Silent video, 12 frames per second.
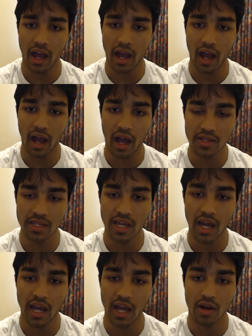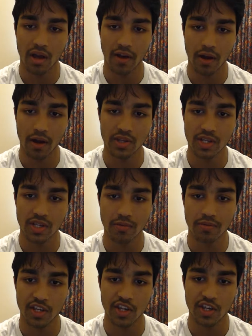I can see how if I was in your
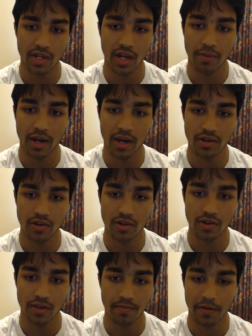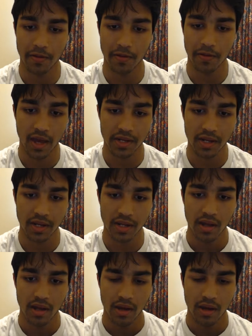position, I might do something like that.
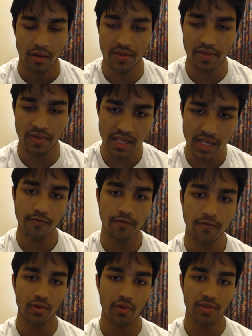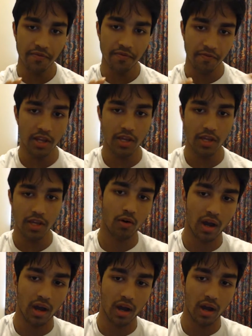But this
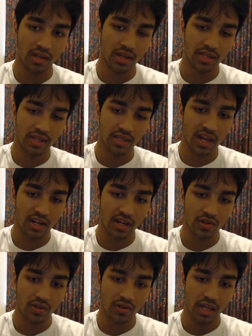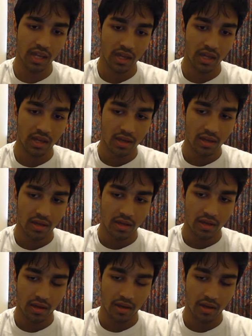video is actually
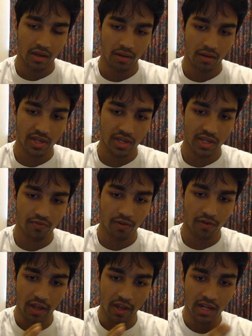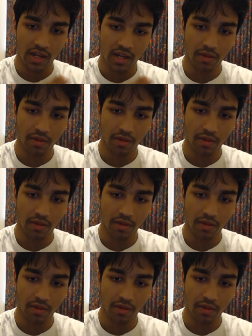just reflecting on the